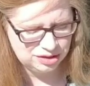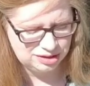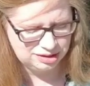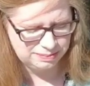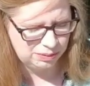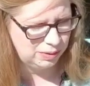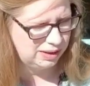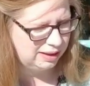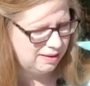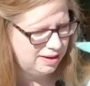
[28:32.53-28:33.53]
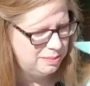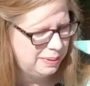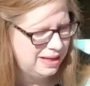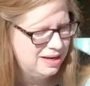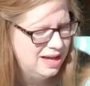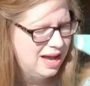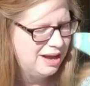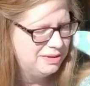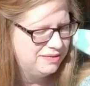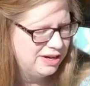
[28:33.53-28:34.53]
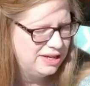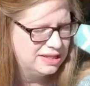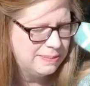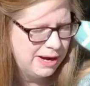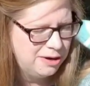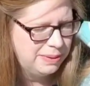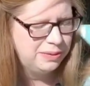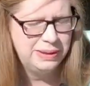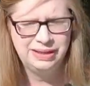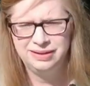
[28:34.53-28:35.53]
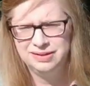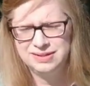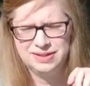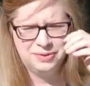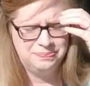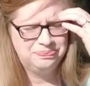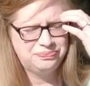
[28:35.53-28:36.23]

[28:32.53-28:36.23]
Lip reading: She's just been working on it, but I was very inspired by the way it looked. So